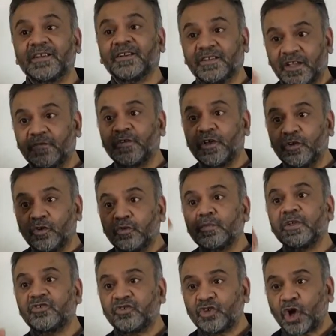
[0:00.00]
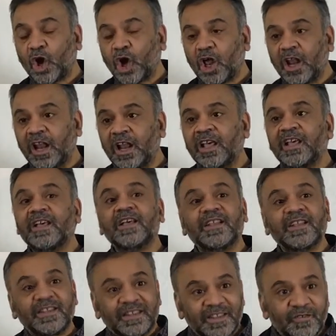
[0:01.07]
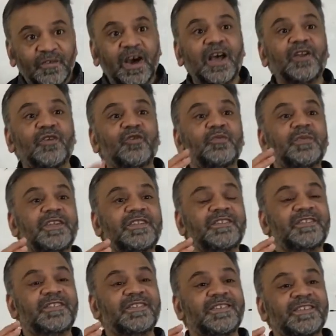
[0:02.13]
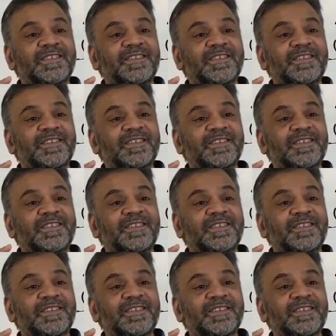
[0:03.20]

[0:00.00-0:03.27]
Tawilun means tall. Tiwalu means